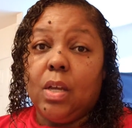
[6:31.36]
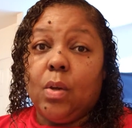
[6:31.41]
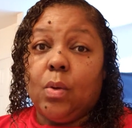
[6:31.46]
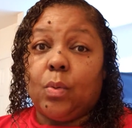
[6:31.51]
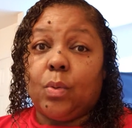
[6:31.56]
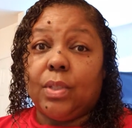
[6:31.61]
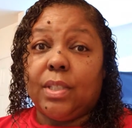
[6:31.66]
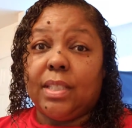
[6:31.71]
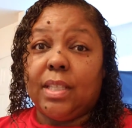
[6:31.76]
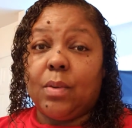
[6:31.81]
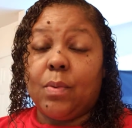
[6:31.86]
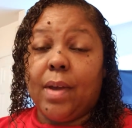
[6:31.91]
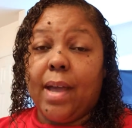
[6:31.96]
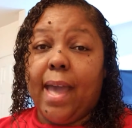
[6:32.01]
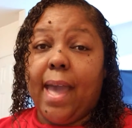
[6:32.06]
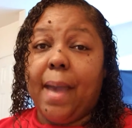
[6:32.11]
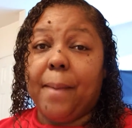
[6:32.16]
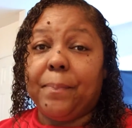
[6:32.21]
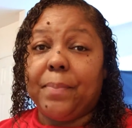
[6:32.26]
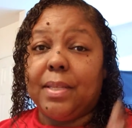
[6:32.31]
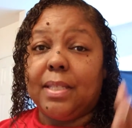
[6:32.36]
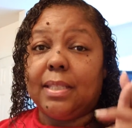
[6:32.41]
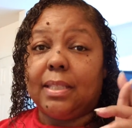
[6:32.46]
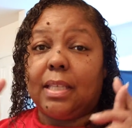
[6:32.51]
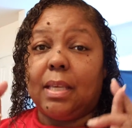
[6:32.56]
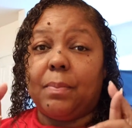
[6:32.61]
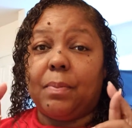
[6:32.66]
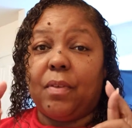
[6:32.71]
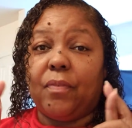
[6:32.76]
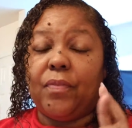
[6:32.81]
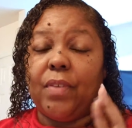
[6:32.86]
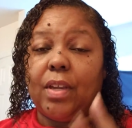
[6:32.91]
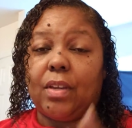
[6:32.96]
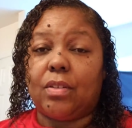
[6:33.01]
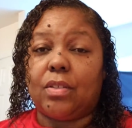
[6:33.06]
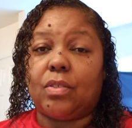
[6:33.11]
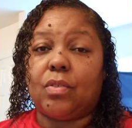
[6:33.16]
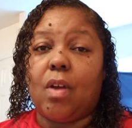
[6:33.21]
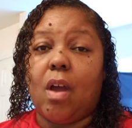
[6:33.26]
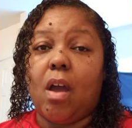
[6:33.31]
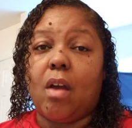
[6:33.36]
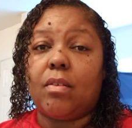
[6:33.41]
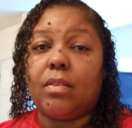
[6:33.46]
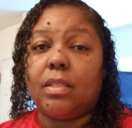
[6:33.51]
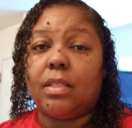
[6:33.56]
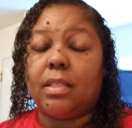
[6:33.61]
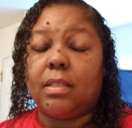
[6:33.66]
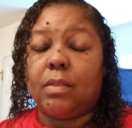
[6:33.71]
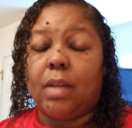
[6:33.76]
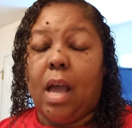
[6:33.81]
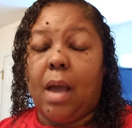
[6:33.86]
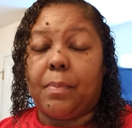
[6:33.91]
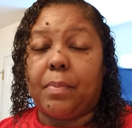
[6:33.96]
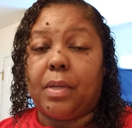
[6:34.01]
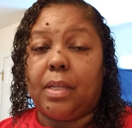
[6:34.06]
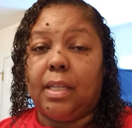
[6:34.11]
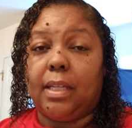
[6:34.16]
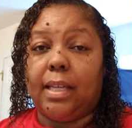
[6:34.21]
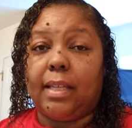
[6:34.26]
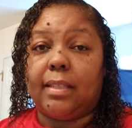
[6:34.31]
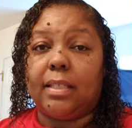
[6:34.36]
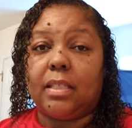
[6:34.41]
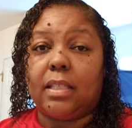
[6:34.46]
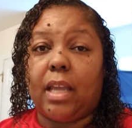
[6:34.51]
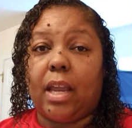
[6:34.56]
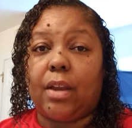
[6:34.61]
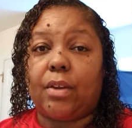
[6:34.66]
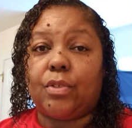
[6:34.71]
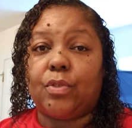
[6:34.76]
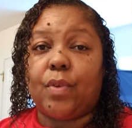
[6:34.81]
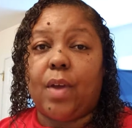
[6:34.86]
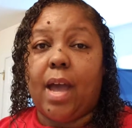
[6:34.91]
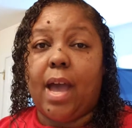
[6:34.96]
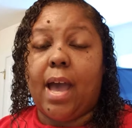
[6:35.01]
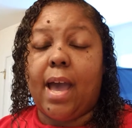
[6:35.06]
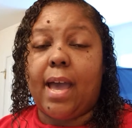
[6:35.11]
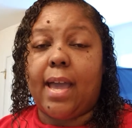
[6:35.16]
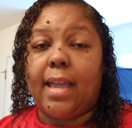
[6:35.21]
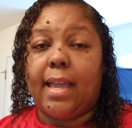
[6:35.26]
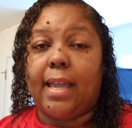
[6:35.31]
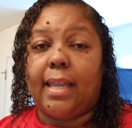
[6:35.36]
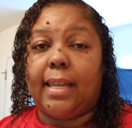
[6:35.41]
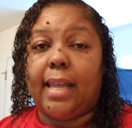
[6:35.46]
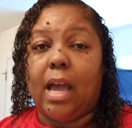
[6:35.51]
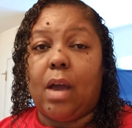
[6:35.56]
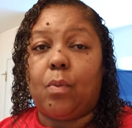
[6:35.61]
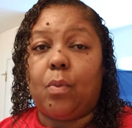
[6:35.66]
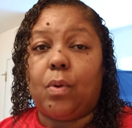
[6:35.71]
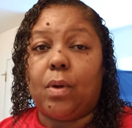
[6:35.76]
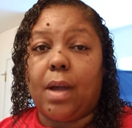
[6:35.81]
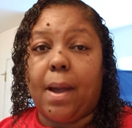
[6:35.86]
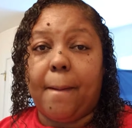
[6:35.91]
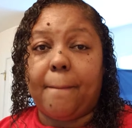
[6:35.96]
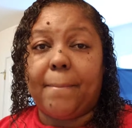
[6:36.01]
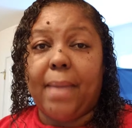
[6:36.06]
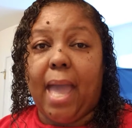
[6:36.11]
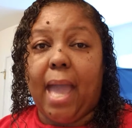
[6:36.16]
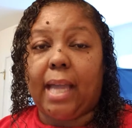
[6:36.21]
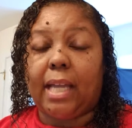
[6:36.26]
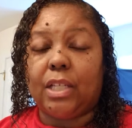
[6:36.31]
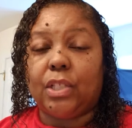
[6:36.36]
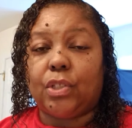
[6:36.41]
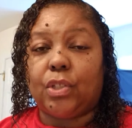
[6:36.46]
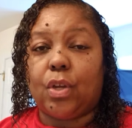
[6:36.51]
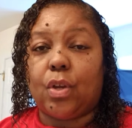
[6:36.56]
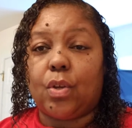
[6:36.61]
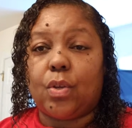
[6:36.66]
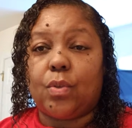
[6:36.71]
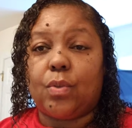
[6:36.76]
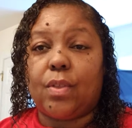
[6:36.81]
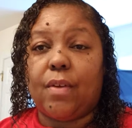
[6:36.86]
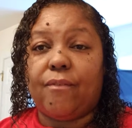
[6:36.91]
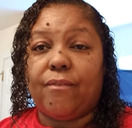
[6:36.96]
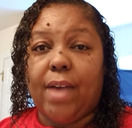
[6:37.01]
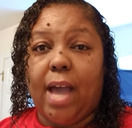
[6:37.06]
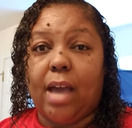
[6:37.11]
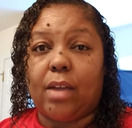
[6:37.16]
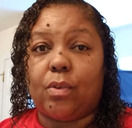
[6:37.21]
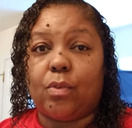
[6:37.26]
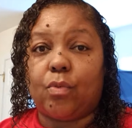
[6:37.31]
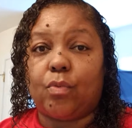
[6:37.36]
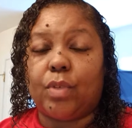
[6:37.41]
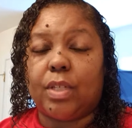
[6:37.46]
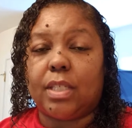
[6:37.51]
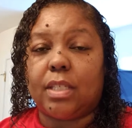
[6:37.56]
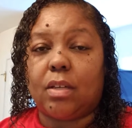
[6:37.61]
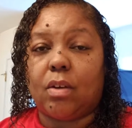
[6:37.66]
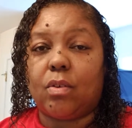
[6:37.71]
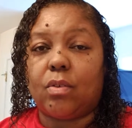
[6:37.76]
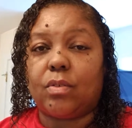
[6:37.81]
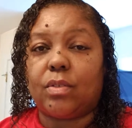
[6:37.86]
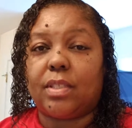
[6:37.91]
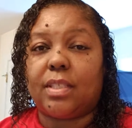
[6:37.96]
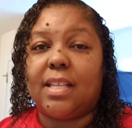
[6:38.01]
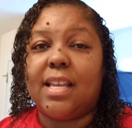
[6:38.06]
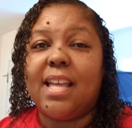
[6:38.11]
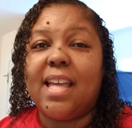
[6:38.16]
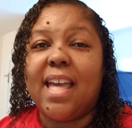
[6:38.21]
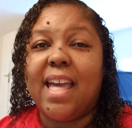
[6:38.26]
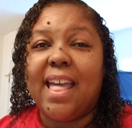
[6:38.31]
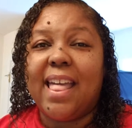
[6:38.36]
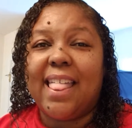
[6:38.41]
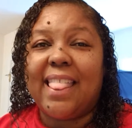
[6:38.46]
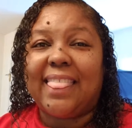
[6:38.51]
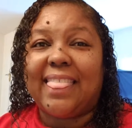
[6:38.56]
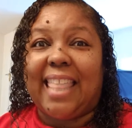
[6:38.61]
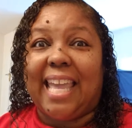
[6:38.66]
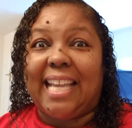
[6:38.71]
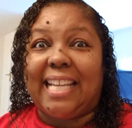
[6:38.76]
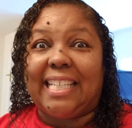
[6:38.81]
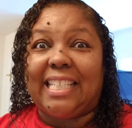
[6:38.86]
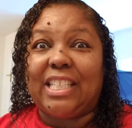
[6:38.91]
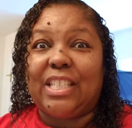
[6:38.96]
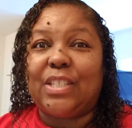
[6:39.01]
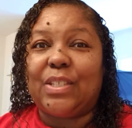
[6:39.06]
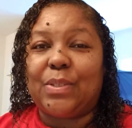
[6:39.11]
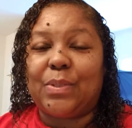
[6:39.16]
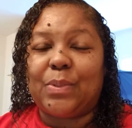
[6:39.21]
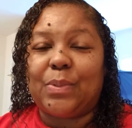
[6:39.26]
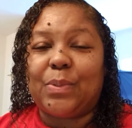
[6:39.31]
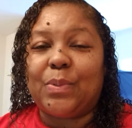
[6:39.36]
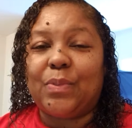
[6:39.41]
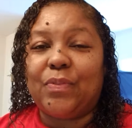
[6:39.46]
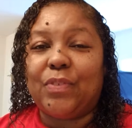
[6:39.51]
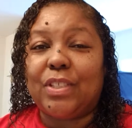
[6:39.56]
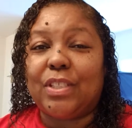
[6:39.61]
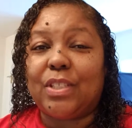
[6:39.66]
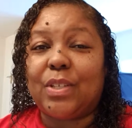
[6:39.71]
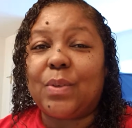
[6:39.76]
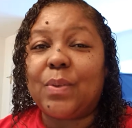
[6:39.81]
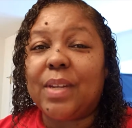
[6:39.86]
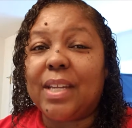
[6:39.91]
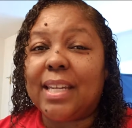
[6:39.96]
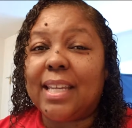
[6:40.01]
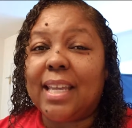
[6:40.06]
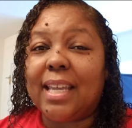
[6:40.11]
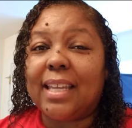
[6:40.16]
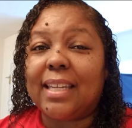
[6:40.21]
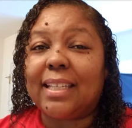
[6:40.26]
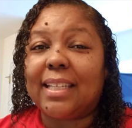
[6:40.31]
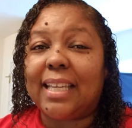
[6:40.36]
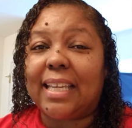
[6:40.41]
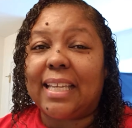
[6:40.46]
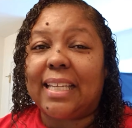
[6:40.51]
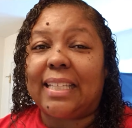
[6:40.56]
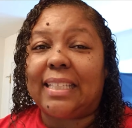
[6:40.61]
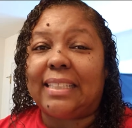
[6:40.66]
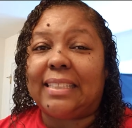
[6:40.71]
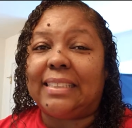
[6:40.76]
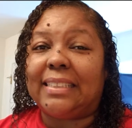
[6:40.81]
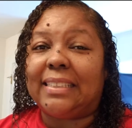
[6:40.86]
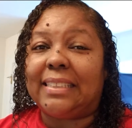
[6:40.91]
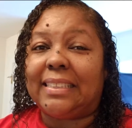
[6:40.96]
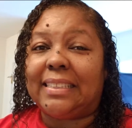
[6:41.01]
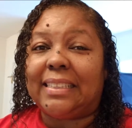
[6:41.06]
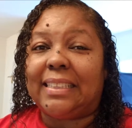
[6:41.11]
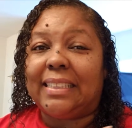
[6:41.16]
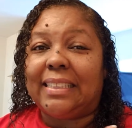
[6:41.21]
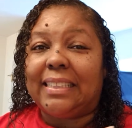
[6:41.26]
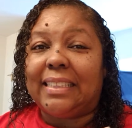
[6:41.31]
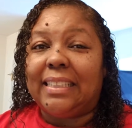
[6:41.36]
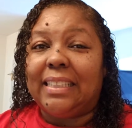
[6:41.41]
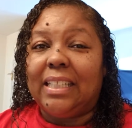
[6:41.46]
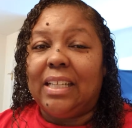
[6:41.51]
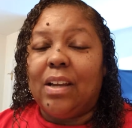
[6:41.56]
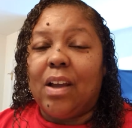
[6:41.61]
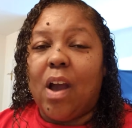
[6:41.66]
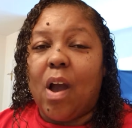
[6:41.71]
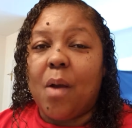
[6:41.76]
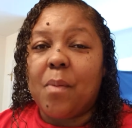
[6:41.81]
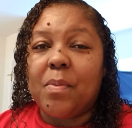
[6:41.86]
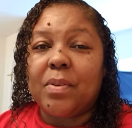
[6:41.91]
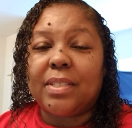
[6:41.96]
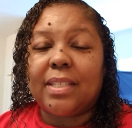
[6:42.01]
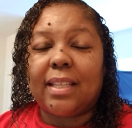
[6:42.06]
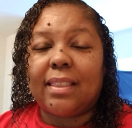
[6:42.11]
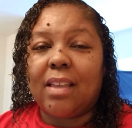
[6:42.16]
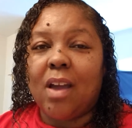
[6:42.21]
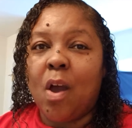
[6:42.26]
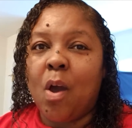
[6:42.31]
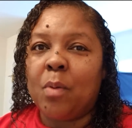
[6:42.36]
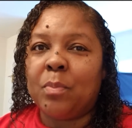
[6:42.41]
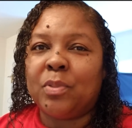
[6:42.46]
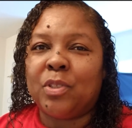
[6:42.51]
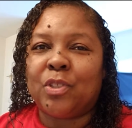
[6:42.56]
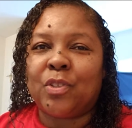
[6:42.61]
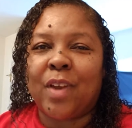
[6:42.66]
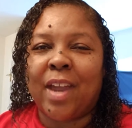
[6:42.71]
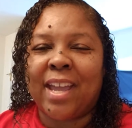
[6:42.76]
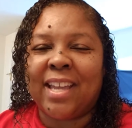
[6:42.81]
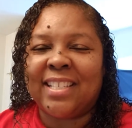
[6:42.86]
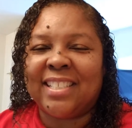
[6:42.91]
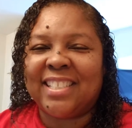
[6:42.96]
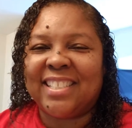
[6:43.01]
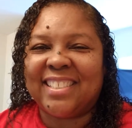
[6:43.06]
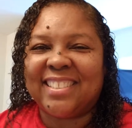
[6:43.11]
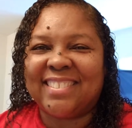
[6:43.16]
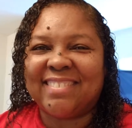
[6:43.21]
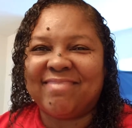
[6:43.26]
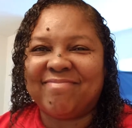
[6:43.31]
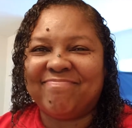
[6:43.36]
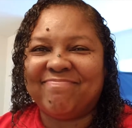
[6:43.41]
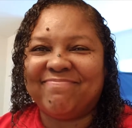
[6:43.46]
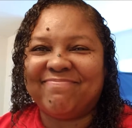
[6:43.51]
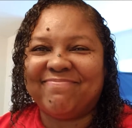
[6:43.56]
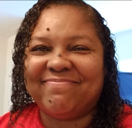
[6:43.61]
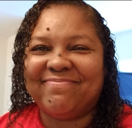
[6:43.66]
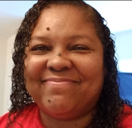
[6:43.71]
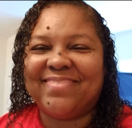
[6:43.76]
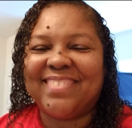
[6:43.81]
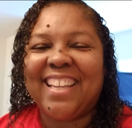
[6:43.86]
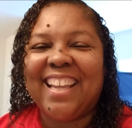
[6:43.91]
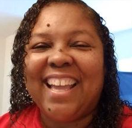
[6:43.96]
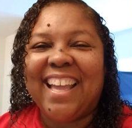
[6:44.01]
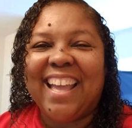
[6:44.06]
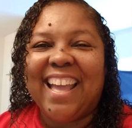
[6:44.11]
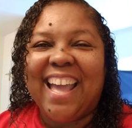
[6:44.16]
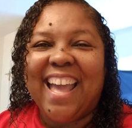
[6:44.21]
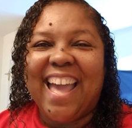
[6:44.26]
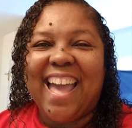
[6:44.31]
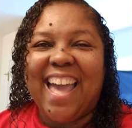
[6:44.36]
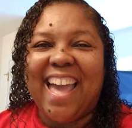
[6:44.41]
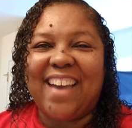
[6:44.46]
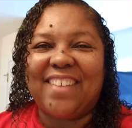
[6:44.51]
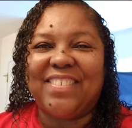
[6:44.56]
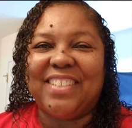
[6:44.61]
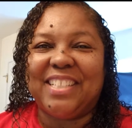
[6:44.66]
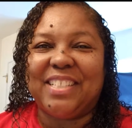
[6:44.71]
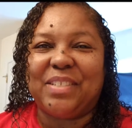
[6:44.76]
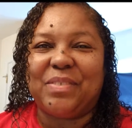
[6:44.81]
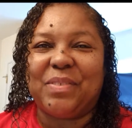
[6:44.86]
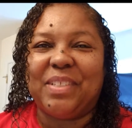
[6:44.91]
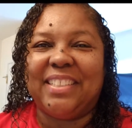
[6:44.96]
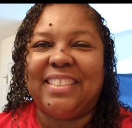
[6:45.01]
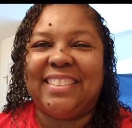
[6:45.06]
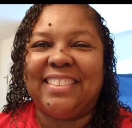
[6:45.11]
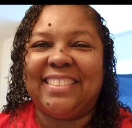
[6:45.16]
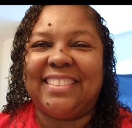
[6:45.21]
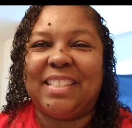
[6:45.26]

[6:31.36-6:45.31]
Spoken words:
We'll see what happens. Keep our fingers crossed. I'm gonna let this air dry and I will come back and show you the final results. Thank you for tuning in again. Almost at the home stretch. Have a good one.